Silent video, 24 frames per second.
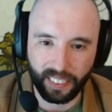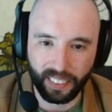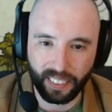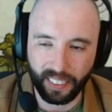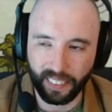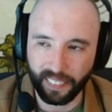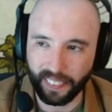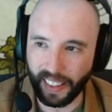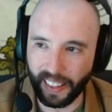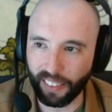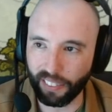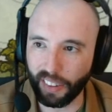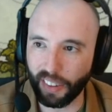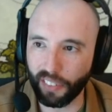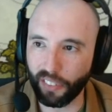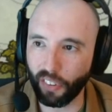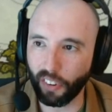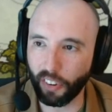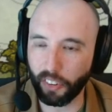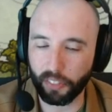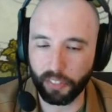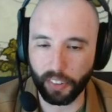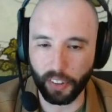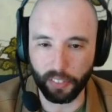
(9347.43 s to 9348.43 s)
That
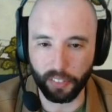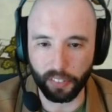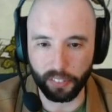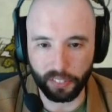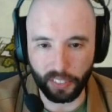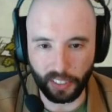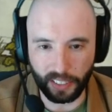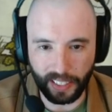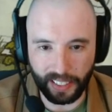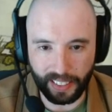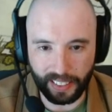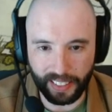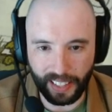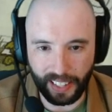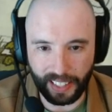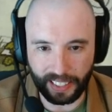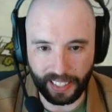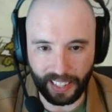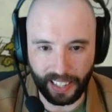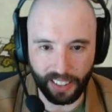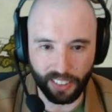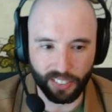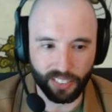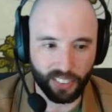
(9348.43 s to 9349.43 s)
level of
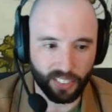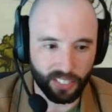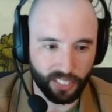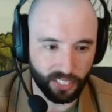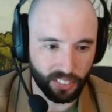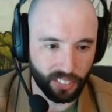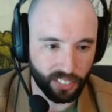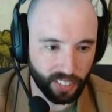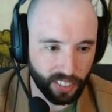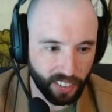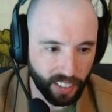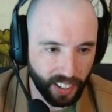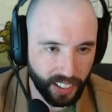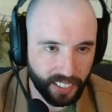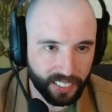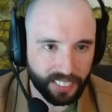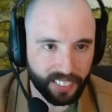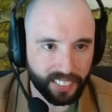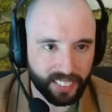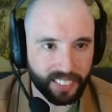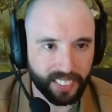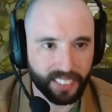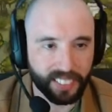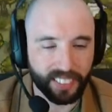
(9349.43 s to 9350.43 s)
dedication is just
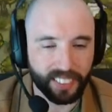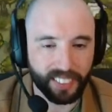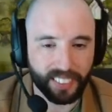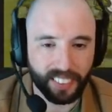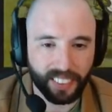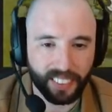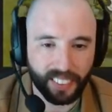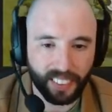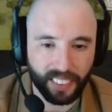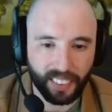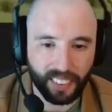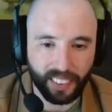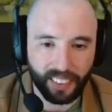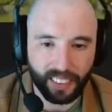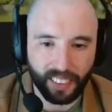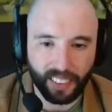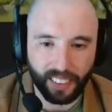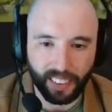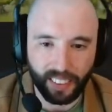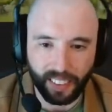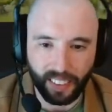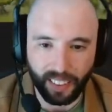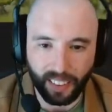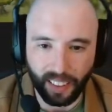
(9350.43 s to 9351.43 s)
nuts.
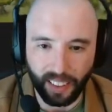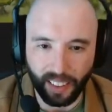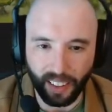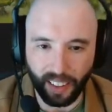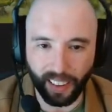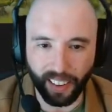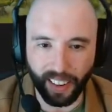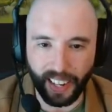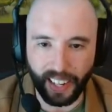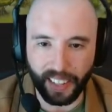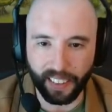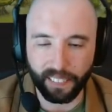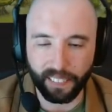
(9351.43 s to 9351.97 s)
Alright.